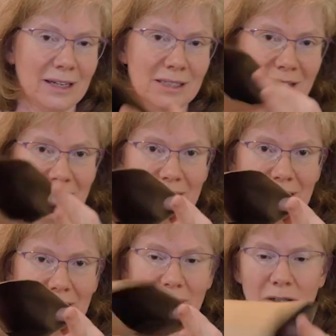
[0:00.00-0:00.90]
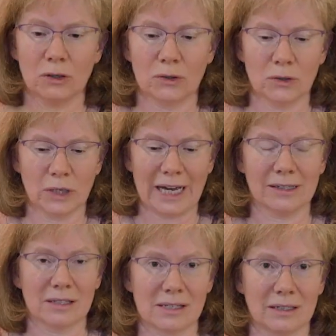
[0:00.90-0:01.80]
inside or
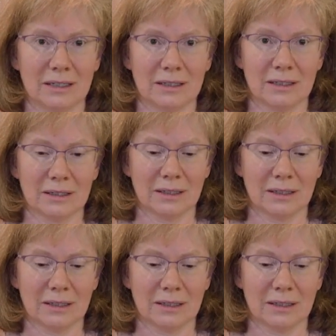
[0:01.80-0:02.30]
outside.